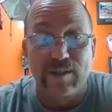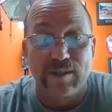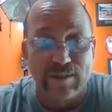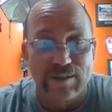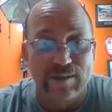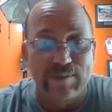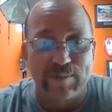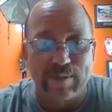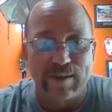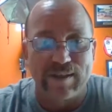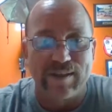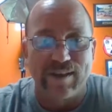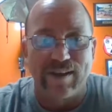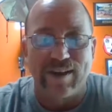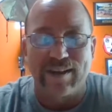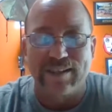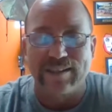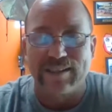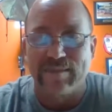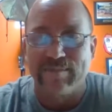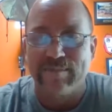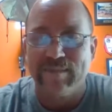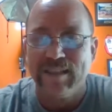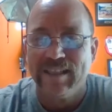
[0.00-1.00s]
this is pretty
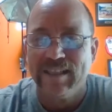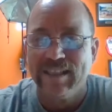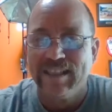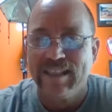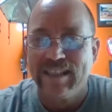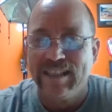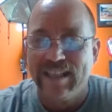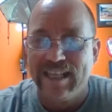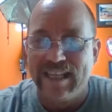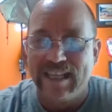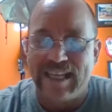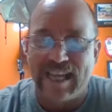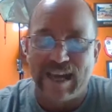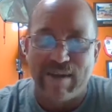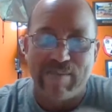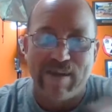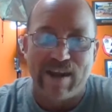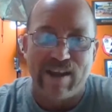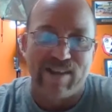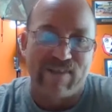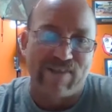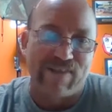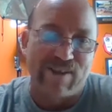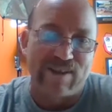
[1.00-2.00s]
awesome he came
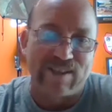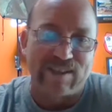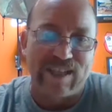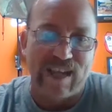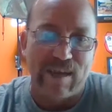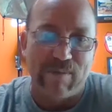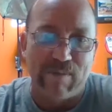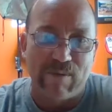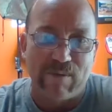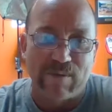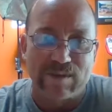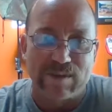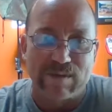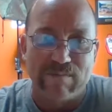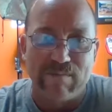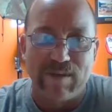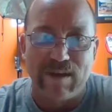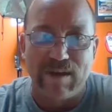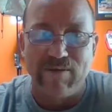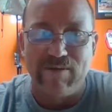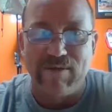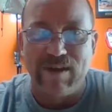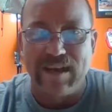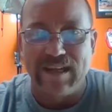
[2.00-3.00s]
out the first time it was a
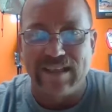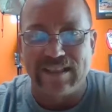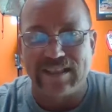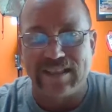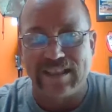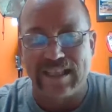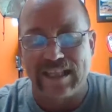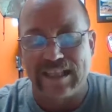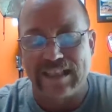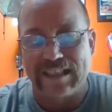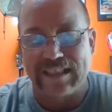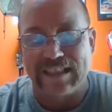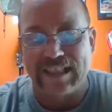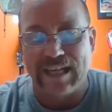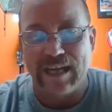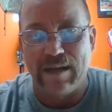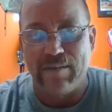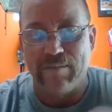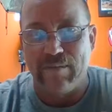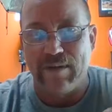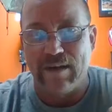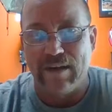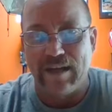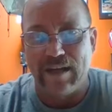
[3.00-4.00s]
mud race. Second
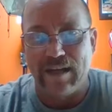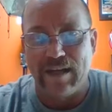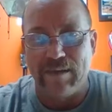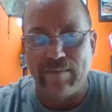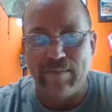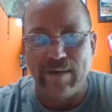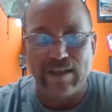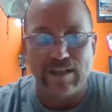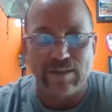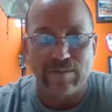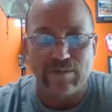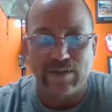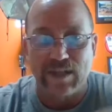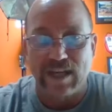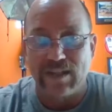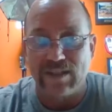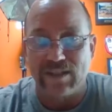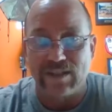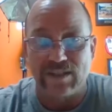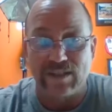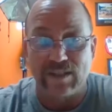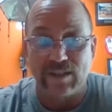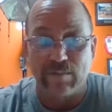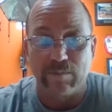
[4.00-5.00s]
time uh, he made some
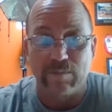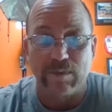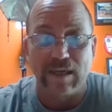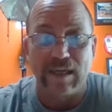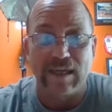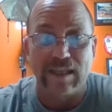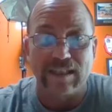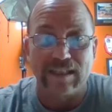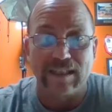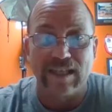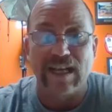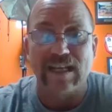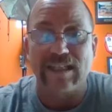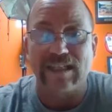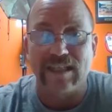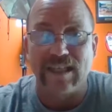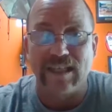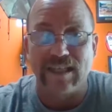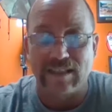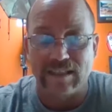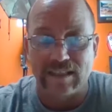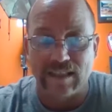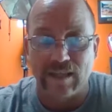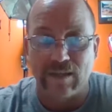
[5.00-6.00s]
changes to the bike, and last
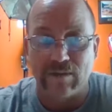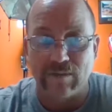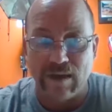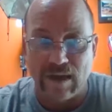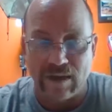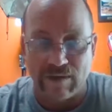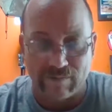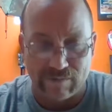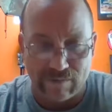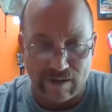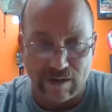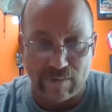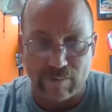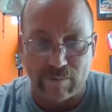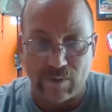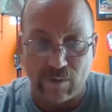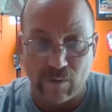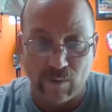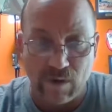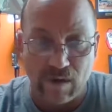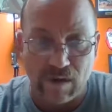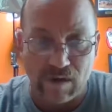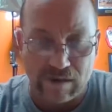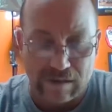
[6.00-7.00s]
night uh, ran ran
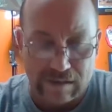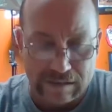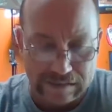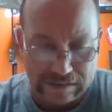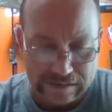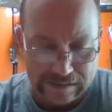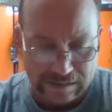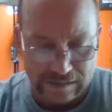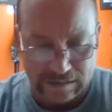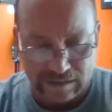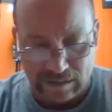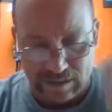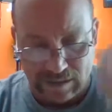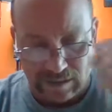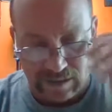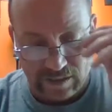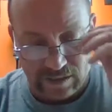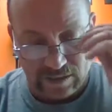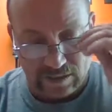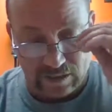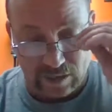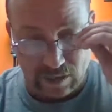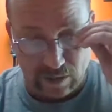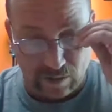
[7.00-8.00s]
pretty well.
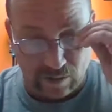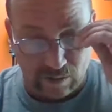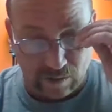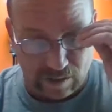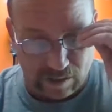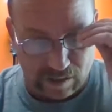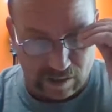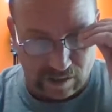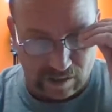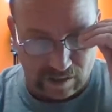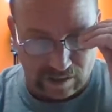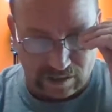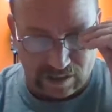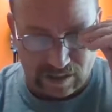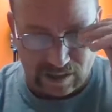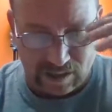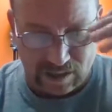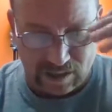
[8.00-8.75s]
So uh, let's